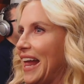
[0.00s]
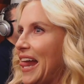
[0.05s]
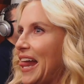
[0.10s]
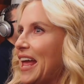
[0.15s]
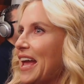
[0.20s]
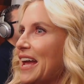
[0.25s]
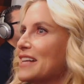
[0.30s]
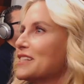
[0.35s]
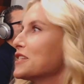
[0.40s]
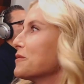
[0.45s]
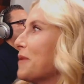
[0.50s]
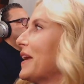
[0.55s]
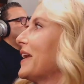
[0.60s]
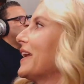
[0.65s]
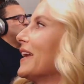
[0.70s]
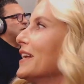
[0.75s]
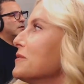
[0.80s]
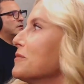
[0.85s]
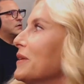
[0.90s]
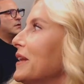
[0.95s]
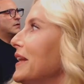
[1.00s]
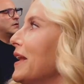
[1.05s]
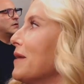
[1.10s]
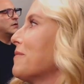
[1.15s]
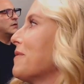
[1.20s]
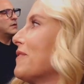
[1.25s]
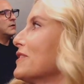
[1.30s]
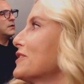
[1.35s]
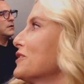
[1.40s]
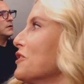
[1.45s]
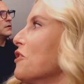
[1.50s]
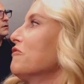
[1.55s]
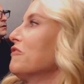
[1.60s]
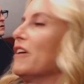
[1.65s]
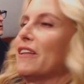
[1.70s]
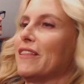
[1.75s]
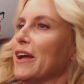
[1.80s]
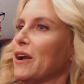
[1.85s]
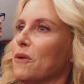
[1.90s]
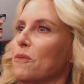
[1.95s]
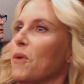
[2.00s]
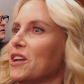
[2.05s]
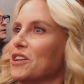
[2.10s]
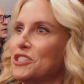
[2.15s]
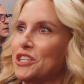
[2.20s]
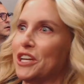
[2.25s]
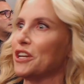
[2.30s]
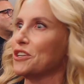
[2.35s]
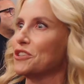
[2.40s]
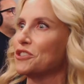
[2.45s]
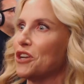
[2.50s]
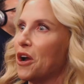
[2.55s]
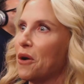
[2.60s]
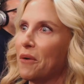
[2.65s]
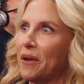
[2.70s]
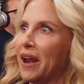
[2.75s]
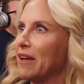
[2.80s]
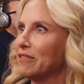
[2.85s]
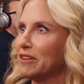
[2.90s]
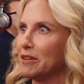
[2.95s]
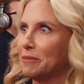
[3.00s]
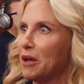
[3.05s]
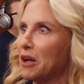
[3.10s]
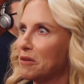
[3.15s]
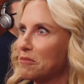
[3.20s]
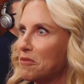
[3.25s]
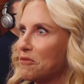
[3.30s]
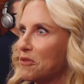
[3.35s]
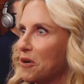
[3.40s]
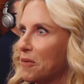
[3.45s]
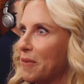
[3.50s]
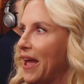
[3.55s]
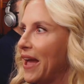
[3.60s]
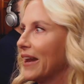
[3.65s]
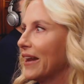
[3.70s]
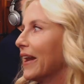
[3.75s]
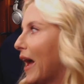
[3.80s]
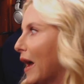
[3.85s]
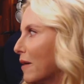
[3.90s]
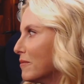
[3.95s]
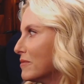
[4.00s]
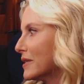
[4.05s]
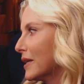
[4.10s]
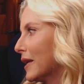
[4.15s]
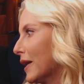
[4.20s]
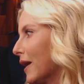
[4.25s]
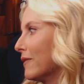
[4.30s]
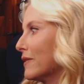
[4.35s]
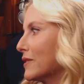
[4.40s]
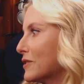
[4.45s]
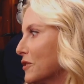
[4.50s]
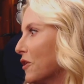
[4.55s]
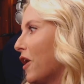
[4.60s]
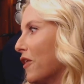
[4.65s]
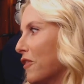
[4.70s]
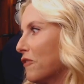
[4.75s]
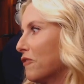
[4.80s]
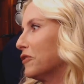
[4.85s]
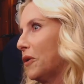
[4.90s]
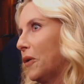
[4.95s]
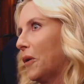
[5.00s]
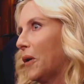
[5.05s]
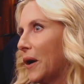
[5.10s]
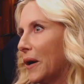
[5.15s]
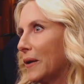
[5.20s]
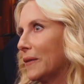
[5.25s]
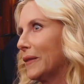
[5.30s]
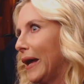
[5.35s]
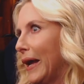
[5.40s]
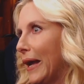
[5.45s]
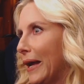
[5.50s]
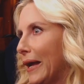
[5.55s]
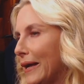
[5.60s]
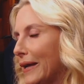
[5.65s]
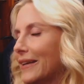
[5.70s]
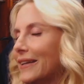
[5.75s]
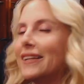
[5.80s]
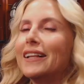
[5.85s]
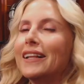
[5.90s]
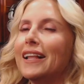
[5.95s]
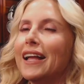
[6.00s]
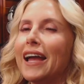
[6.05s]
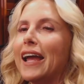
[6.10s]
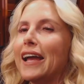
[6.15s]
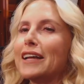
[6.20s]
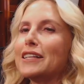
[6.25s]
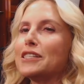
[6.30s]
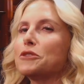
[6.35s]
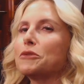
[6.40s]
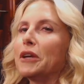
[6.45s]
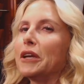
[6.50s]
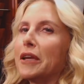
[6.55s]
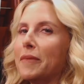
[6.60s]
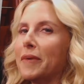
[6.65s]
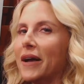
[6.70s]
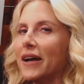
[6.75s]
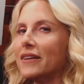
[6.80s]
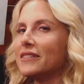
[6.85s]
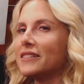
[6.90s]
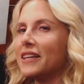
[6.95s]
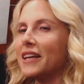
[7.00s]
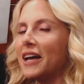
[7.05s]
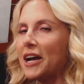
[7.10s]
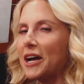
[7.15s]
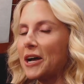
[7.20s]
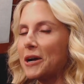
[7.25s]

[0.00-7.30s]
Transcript: And so my kids would end up on the sofa, like watching a show and having milk before bed. And I'm sitting on the floor, like answering emails.